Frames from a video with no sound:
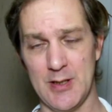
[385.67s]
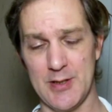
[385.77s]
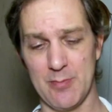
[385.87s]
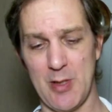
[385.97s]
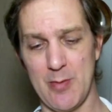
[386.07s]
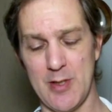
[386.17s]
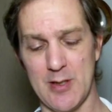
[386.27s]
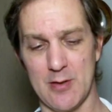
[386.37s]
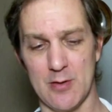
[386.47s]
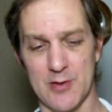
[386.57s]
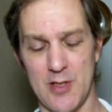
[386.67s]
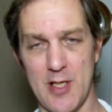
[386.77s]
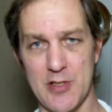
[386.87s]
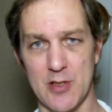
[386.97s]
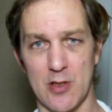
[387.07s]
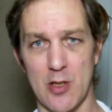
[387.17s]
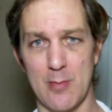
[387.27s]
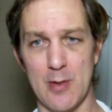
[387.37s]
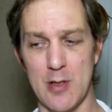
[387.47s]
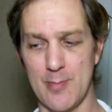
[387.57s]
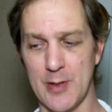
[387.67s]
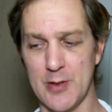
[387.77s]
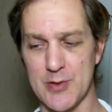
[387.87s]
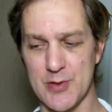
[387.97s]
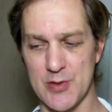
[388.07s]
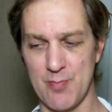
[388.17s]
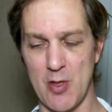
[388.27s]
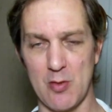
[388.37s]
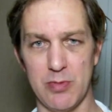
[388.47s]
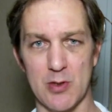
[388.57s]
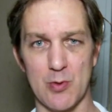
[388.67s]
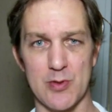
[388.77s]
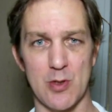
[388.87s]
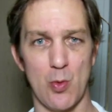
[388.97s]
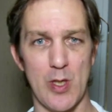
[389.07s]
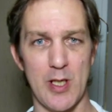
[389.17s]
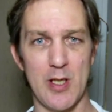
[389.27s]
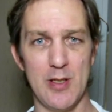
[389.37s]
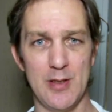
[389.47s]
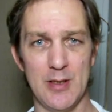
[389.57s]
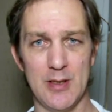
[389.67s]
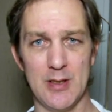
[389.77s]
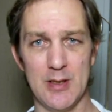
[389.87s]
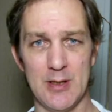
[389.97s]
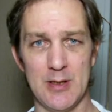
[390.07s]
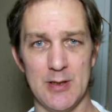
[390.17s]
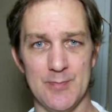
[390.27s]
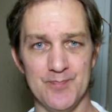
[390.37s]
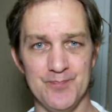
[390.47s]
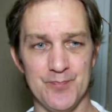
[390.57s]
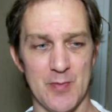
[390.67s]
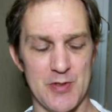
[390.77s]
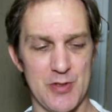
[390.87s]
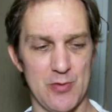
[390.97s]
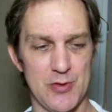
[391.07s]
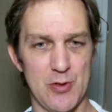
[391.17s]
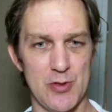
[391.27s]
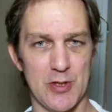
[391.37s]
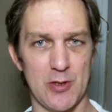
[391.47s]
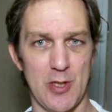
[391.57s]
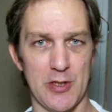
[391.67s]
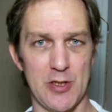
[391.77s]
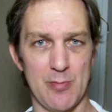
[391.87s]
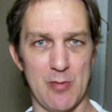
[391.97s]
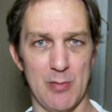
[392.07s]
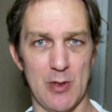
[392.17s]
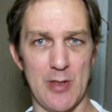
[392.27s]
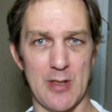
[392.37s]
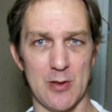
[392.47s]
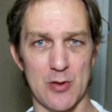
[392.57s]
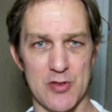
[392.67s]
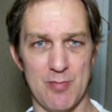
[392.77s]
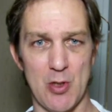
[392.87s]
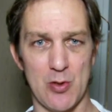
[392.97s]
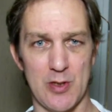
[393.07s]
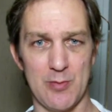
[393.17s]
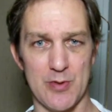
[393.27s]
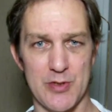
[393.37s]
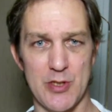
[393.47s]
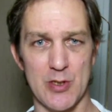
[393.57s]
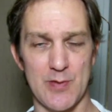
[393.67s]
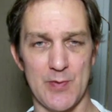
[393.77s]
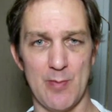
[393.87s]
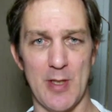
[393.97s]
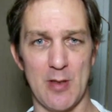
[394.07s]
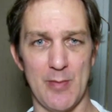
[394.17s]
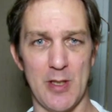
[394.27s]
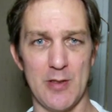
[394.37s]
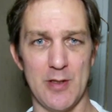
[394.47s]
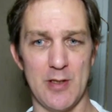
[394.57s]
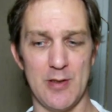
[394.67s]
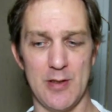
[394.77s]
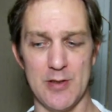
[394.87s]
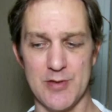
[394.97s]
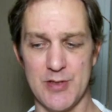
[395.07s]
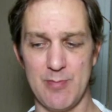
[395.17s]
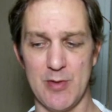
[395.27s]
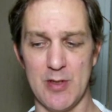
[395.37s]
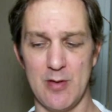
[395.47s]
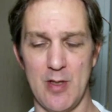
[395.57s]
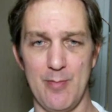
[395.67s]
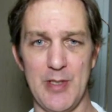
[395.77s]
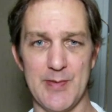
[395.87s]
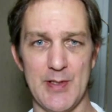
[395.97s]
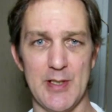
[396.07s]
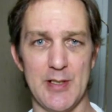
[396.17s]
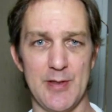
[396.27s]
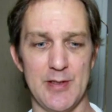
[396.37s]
I think maybe it had a little trash in the carburetor because the spark plug was all wet in it. But as soon as it cranked up, it blew out a little smoke, and it was chugging for about a minute, and then it seemed to be fine.